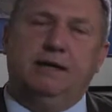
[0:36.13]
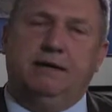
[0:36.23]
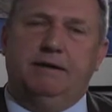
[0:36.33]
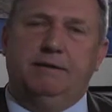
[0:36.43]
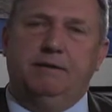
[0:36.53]

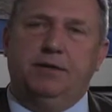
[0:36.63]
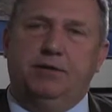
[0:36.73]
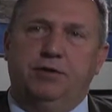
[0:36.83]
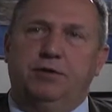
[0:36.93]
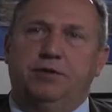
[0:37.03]
and
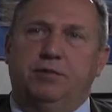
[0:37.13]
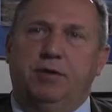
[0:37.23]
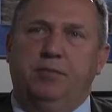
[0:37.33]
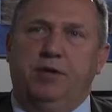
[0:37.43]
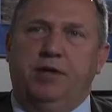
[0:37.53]
the leadership
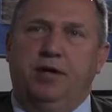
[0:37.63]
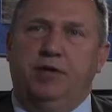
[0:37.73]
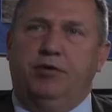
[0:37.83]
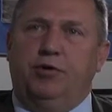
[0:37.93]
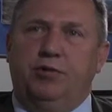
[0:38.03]
coming
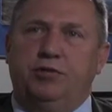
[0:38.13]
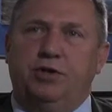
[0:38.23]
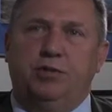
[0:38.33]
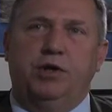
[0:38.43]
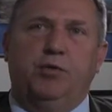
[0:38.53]
together. We've
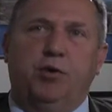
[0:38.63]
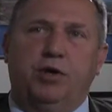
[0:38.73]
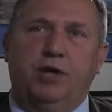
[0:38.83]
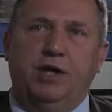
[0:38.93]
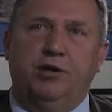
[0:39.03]
shown we can
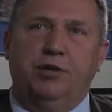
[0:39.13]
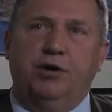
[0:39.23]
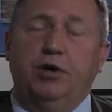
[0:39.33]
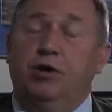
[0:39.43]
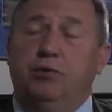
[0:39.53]
work together.